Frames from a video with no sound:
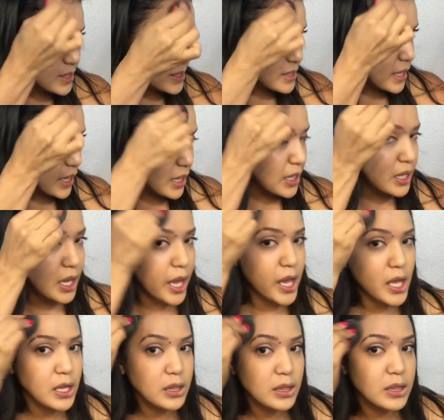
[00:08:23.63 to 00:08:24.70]
is like
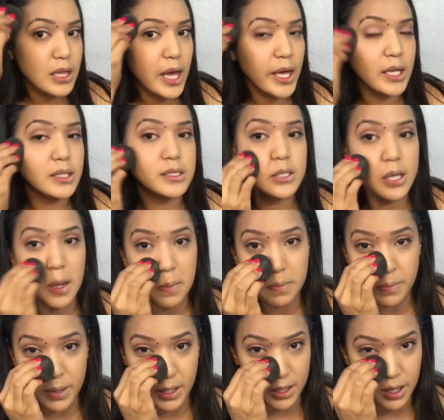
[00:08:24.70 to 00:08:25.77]
a light
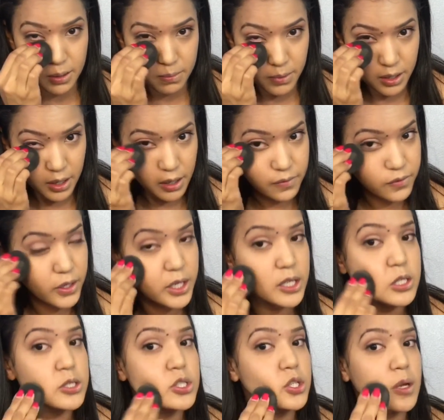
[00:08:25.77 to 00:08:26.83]
medium
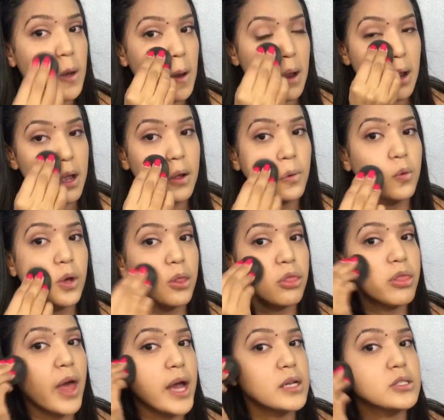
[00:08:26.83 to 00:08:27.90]
coverage with
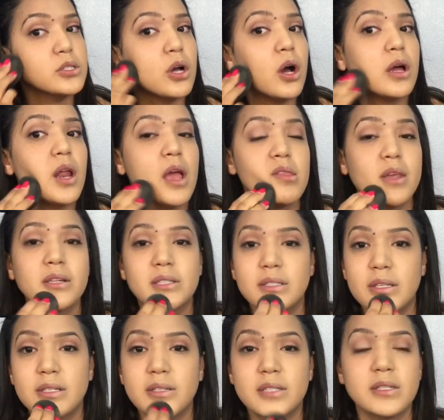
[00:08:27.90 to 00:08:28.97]
that dot. And that's
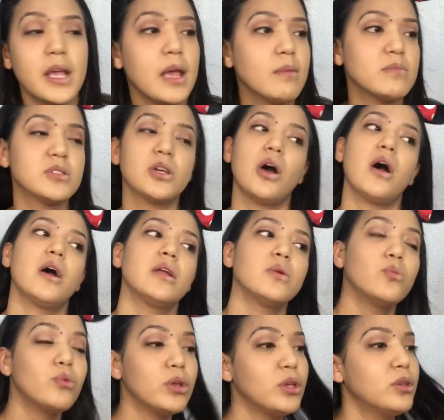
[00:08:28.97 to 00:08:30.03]
the same dot
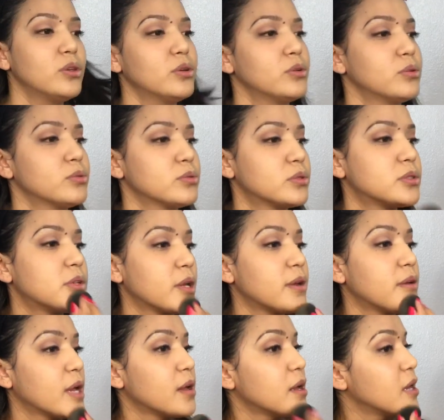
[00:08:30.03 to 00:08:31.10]
we used,
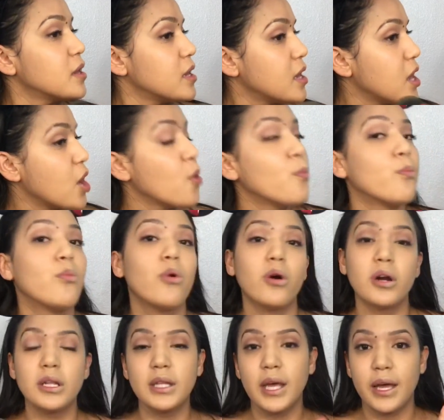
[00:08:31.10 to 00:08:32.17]

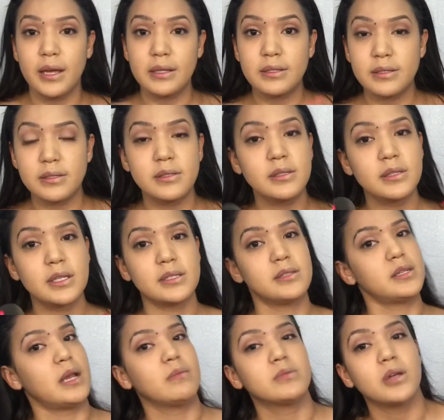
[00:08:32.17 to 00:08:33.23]
more or less the
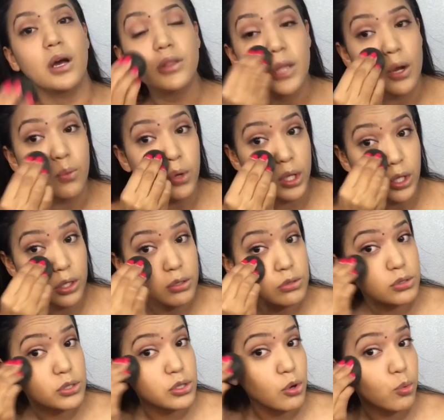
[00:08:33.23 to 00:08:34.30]
same dot that we
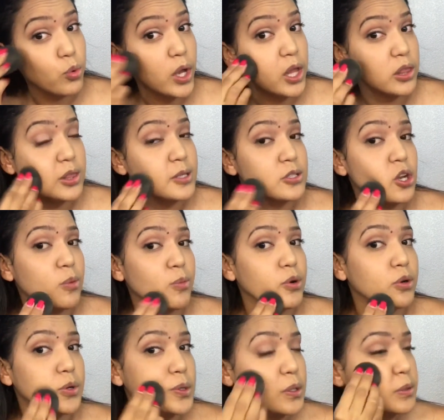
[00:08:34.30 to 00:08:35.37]
used with the
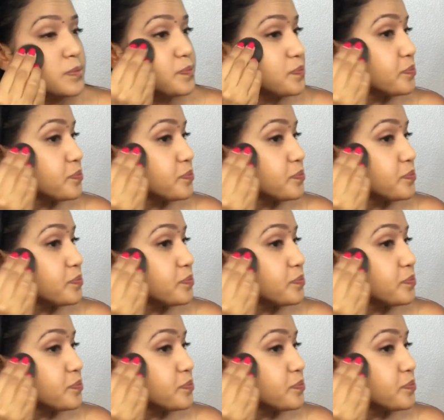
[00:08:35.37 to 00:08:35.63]
Dermacol.